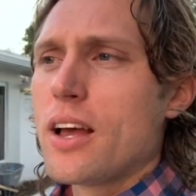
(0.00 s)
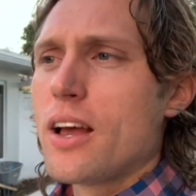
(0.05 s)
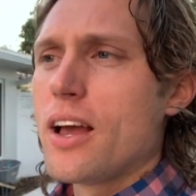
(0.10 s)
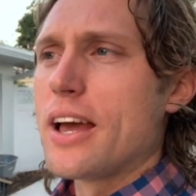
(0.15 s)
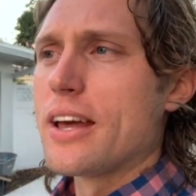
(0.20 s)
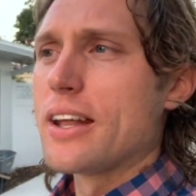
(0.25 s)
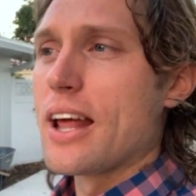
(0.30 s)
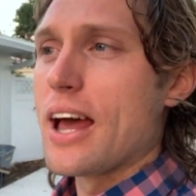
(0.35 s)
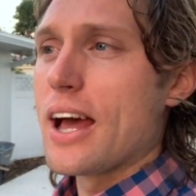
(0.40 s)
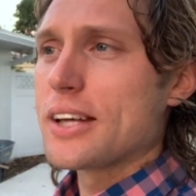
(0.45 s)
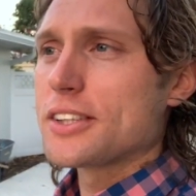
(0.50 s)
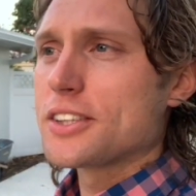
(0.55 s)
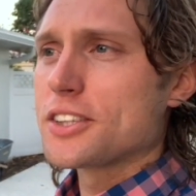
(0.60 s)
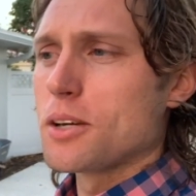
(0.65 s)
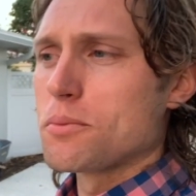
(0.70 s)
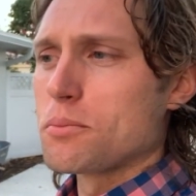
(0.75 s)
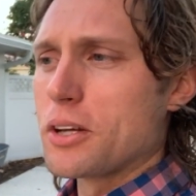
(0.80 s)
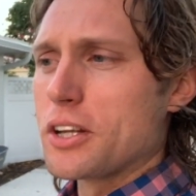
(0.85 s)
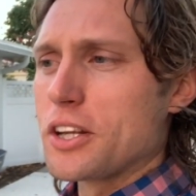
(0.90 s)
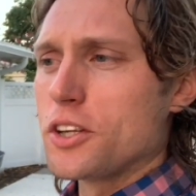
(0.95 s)
And as
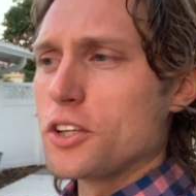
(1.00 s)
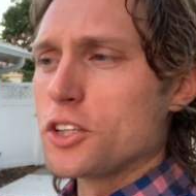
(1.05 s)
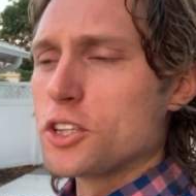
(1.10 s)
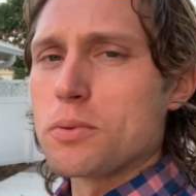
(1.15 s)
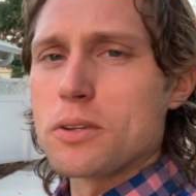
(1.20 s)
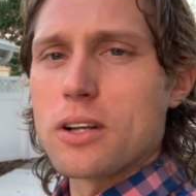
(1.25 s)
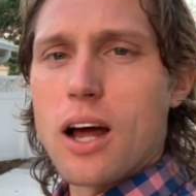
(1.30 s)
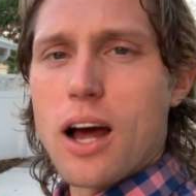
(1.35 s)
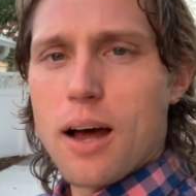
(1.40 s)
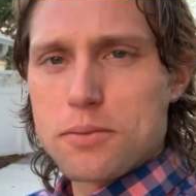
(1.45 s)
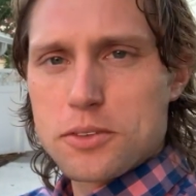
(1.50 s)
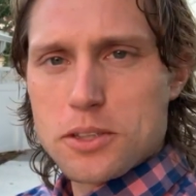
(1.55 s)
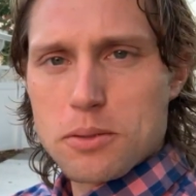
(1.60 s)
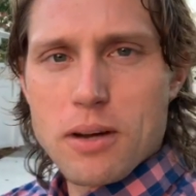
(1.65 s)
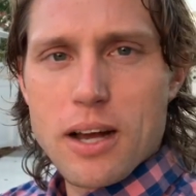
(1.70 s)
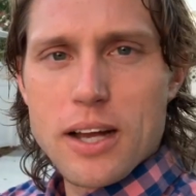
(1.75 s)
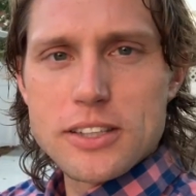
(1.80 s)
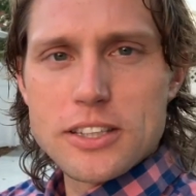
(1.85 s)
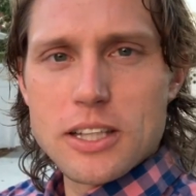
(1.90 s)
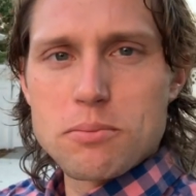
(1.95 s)
somebody who's been
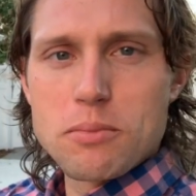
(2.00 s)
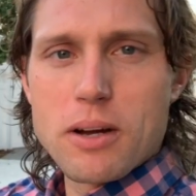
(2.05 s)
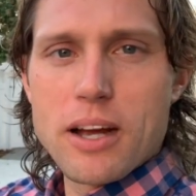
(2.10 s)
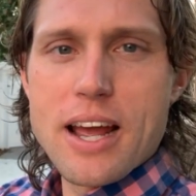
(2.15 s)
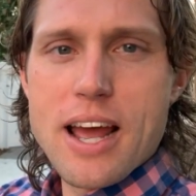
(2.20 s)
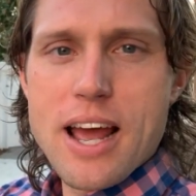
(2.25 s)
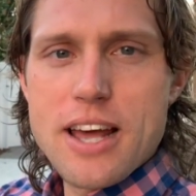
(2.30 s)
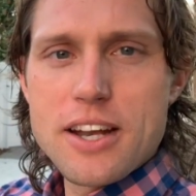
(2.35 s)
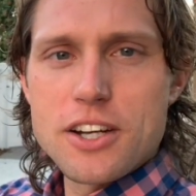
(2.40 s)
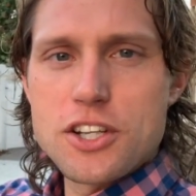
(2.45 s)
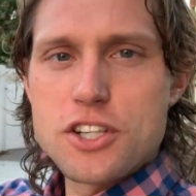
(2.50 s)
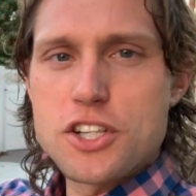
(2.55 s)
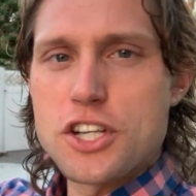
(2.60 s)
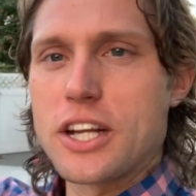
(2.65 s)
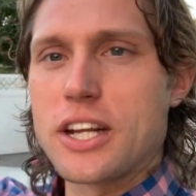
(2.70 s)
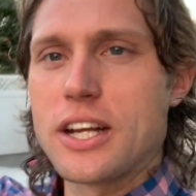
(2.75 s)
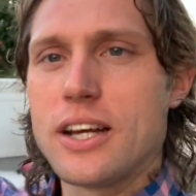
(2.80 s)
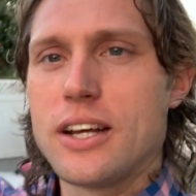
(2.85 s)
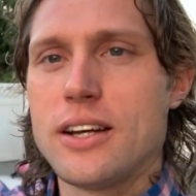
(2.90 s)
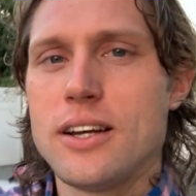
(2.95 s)
optimizing my
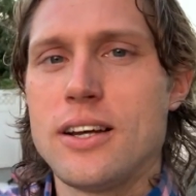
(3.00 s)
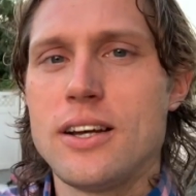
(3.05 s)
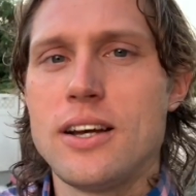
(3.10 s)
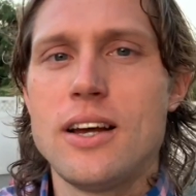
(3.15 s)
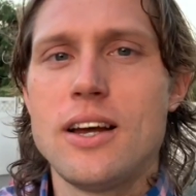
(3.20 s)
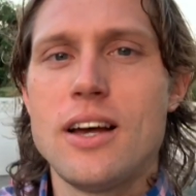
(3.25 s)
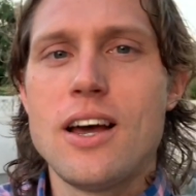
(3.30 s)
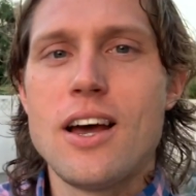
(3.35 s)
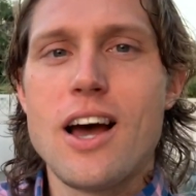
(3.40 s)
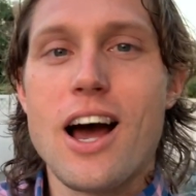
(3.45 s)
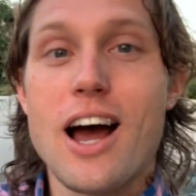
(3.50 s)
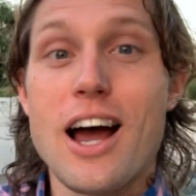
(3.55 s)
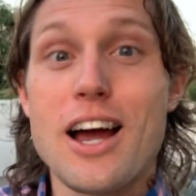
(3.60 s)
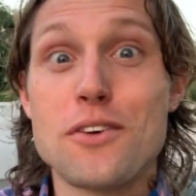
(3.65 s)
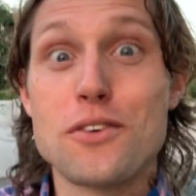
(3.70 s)
energy, I